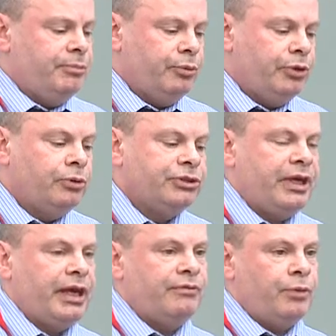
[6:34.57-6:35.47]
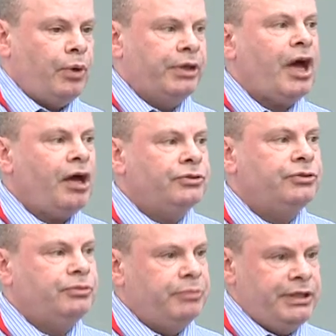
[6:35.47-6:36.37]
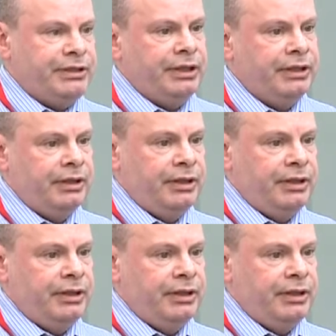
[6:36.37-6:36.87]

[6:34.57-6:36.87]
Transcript: but we also have a 100-metre